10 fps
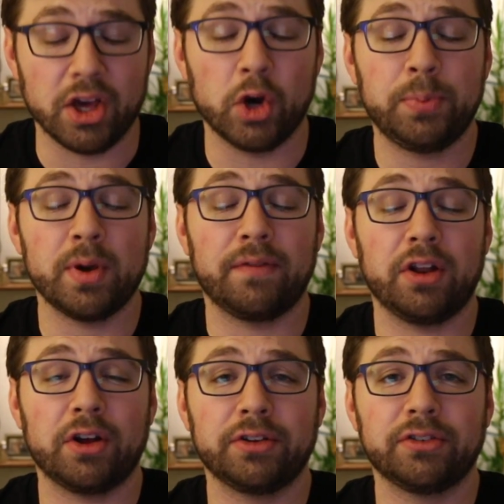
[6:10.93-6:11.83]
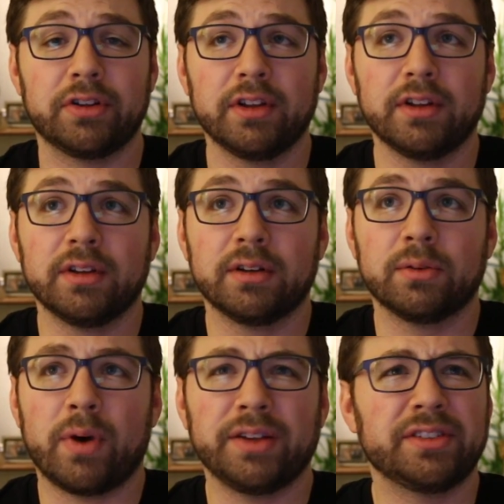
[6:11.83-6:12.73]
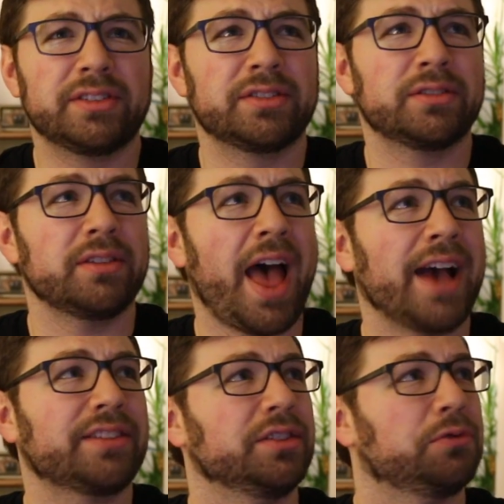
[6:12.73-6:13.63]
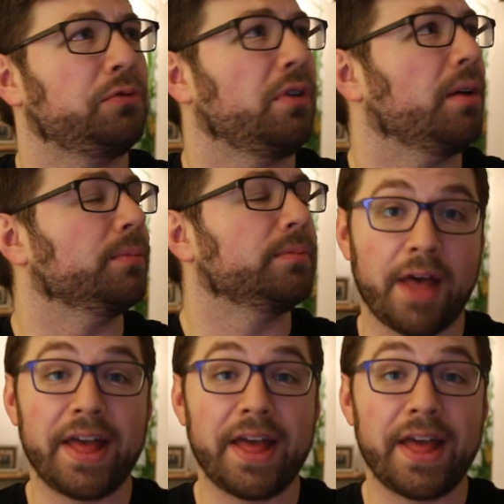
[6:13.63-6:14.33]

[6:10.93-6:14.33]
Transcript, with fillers: I hope you have learned, why is this accent from.